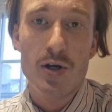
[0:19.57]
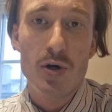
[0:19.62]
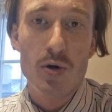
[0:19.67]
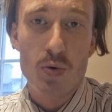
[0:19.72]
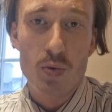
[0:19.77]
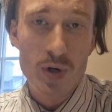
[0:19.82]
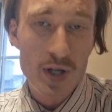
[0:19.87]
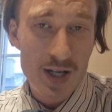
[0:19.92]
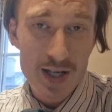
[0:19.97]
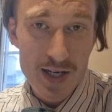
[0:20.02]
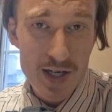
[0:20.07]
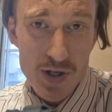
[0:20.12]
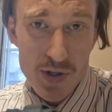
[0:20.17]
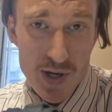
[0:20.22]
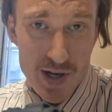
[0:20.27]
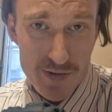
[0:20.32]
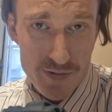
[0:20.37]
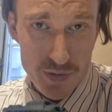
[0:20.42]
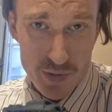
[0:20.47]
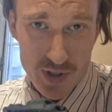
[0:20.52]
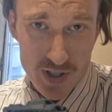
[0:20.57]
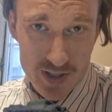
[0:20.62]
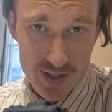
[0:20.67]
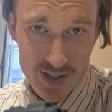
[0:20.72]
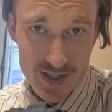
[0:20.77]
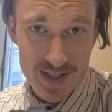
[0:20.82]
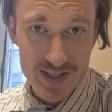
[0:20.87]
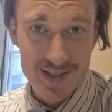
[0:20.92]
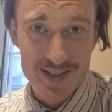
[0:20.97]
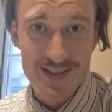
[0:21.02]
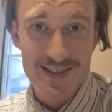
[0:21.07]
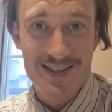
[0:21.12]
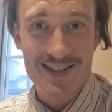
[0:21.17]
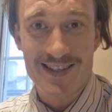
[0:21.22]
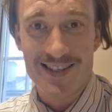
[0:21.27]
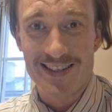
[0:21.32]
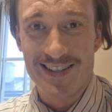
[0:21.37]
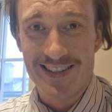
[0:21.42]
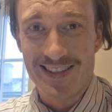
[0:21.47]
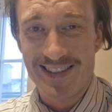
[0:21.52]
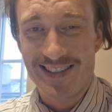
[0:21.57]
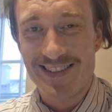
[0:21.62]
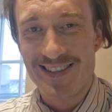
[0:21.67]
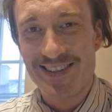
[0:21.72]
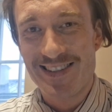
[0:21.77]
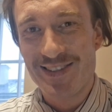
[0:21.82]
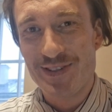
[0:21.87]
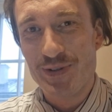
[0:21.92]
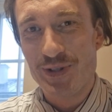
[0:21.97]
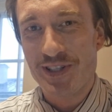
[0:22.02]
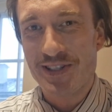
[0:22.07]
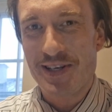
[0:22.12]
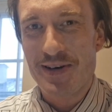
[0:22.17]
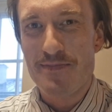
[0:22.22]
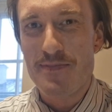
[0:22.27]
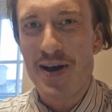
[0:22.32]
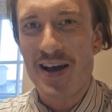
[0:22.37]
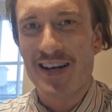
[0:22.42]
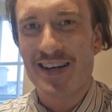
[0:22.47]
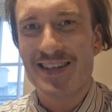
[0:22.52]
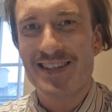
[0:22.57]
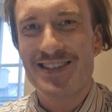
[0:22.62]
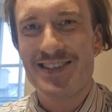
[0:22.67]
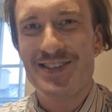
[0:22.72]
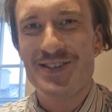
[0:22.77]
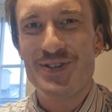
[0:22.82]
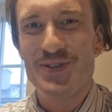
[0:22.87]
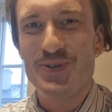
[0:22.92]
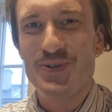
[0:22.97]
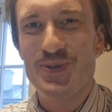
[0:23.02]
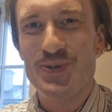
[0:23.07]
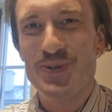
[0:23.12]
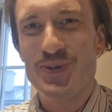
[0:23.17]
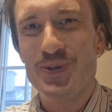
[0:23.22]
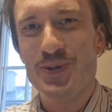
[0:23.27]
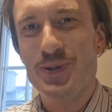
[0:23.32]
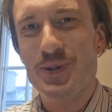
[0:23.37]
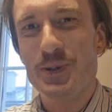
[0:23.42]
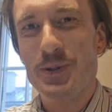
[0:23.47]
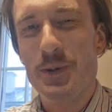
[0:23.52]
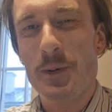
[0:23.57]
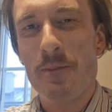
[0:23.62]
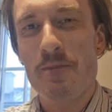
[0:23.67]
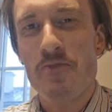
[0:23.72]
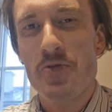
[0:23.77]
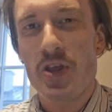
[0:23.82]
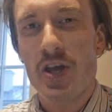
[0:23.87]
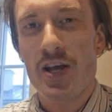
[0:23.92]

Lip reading: Well, hello everyone, and welcome back to